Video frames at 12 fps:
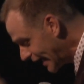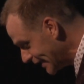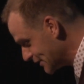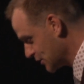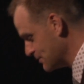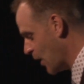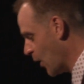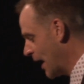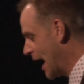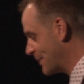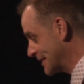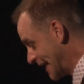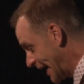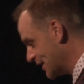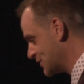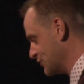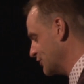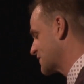into Moab, he's headed
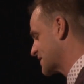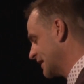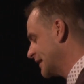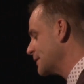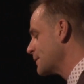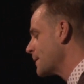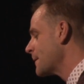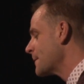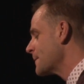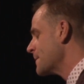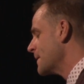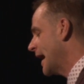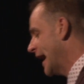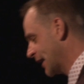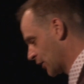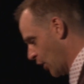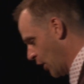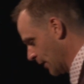to see
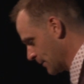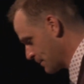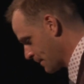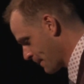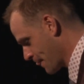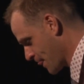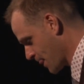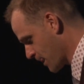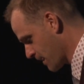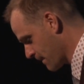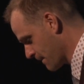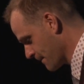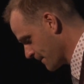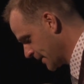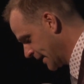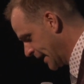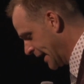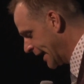Eglon.
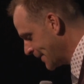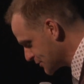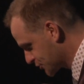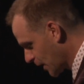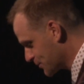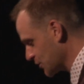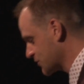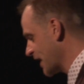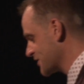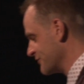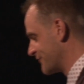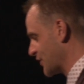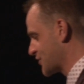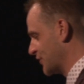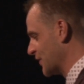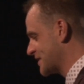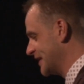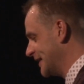And the scripture says in verse
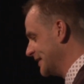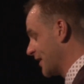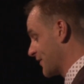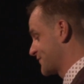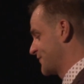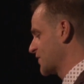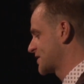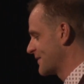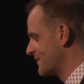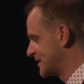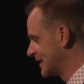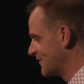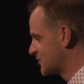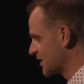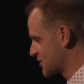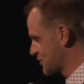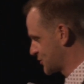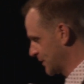13 or verse 17 of
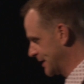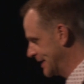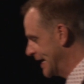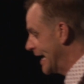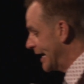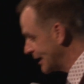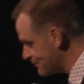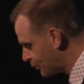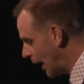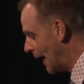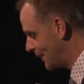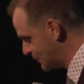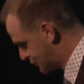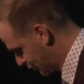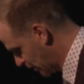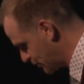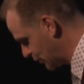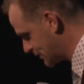Judges 3, he brought the
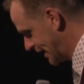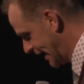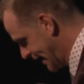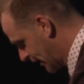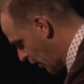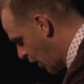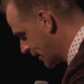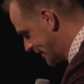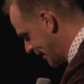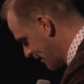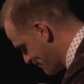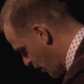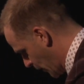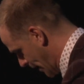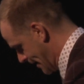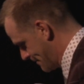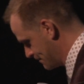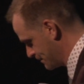tribute to Eglon, king of
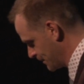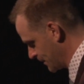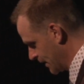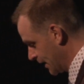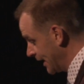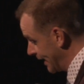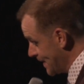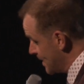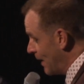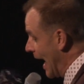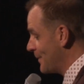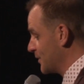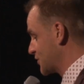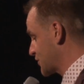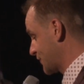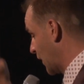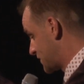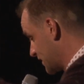Moab. And the Bible just
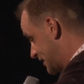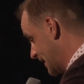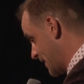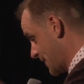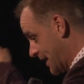throws this in there that